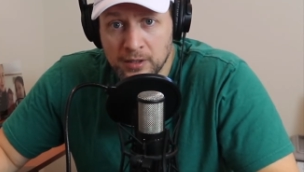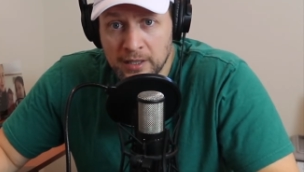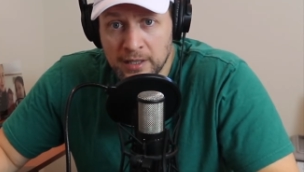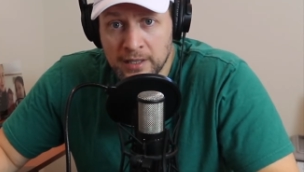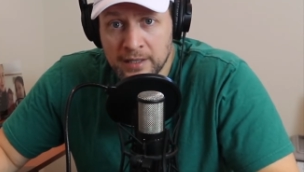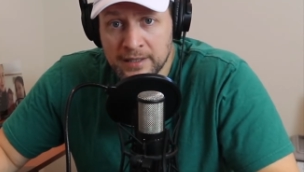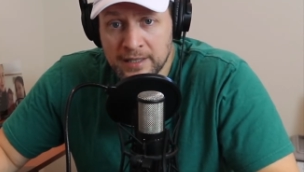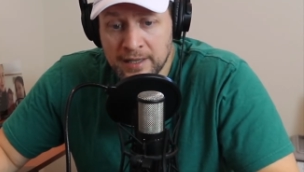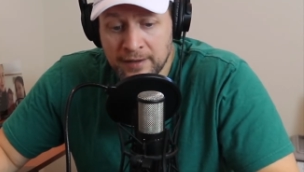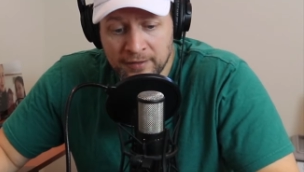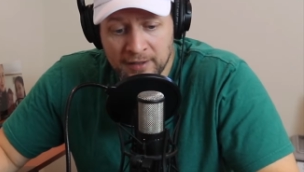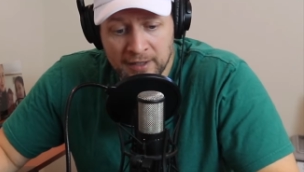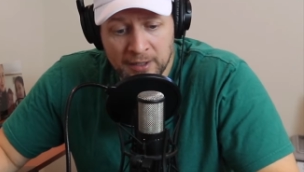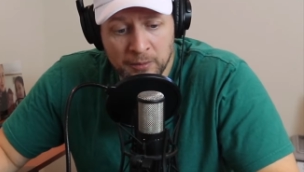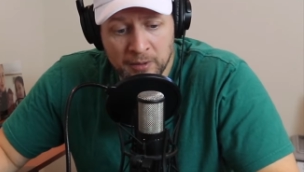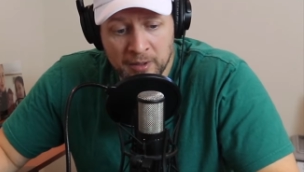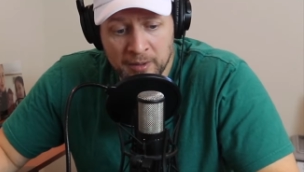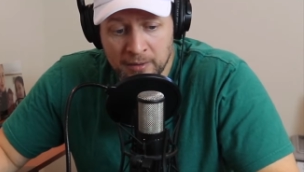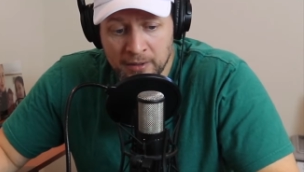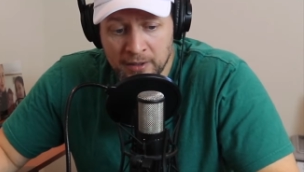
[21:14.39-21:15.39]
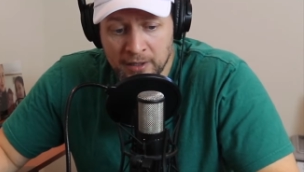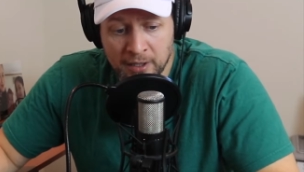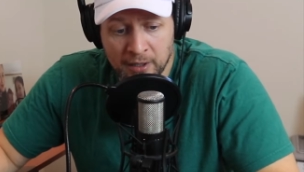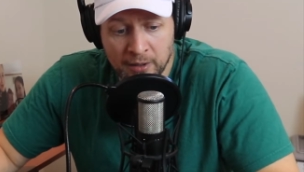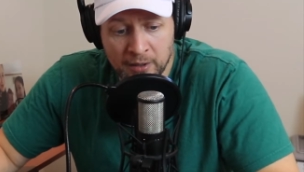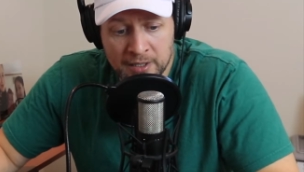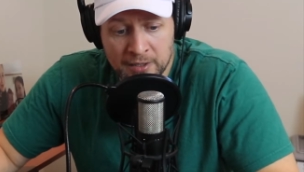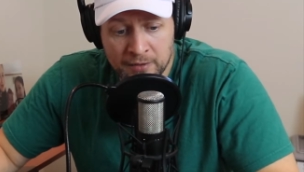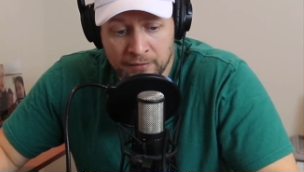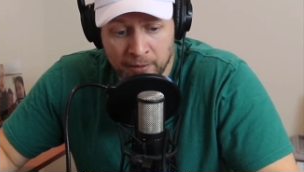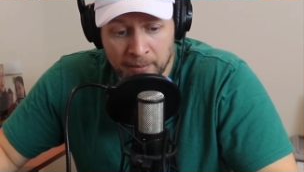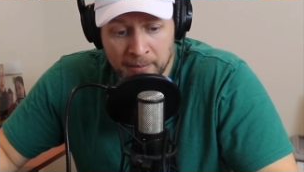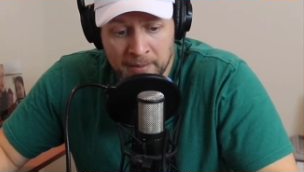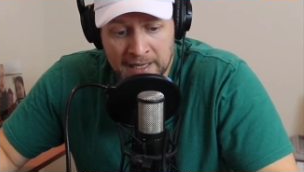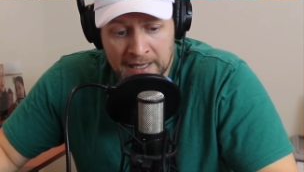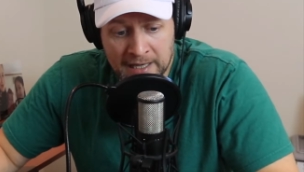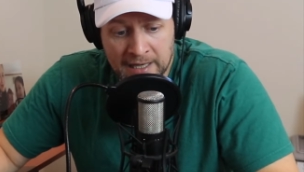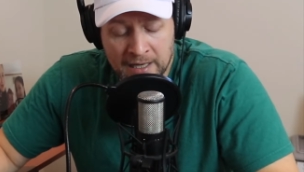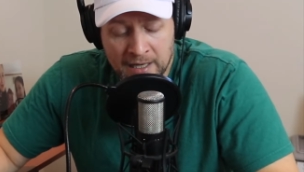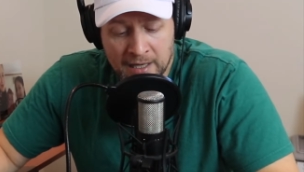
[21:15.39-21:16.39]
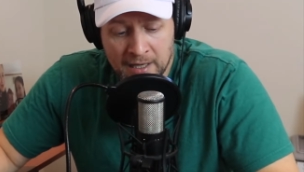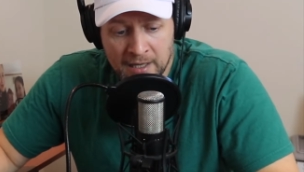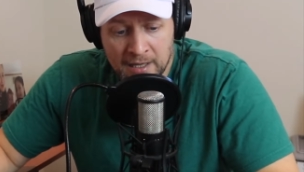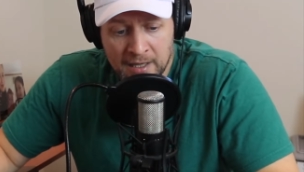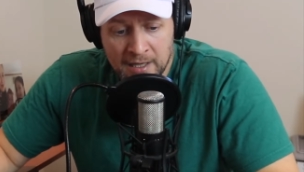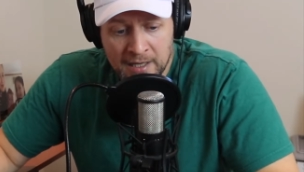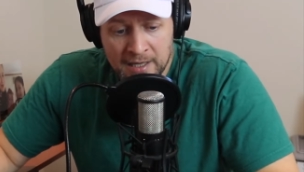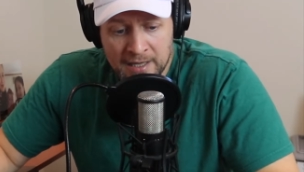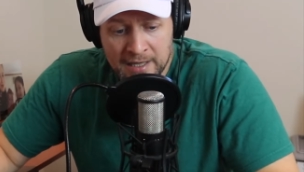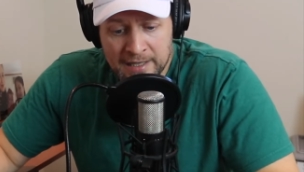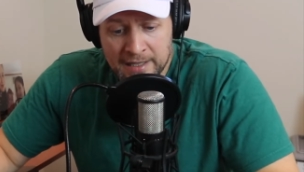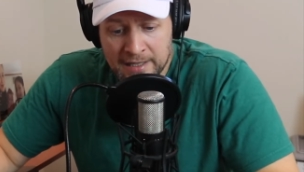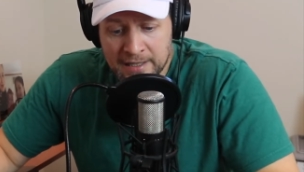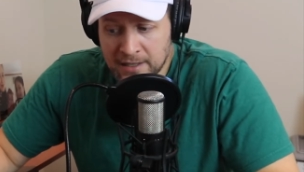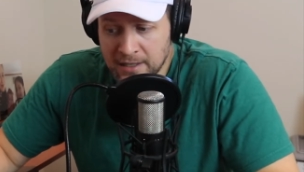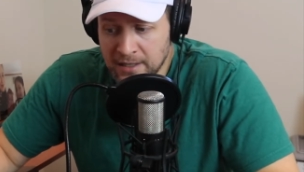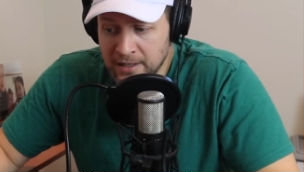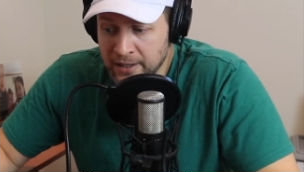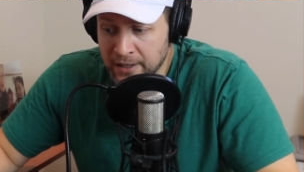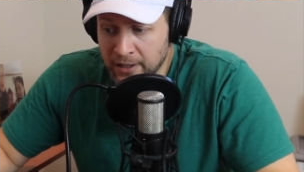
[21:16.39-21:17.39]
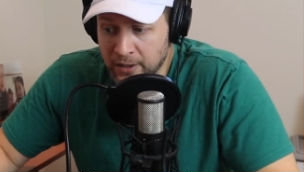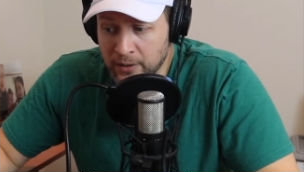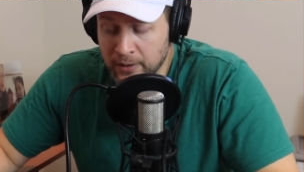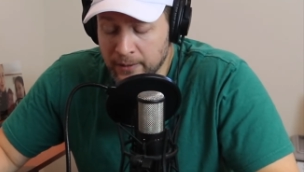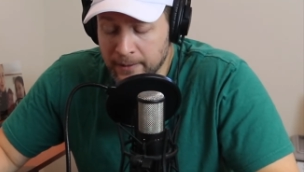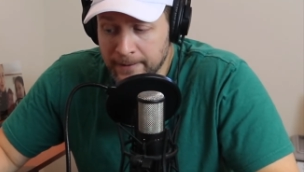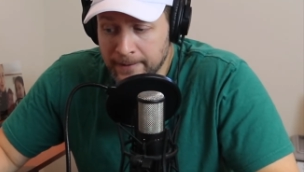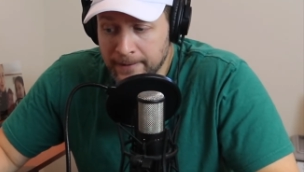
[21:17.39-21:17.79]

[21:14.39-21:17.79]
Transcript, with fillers: It definitely would, you know, is for me, is, you know,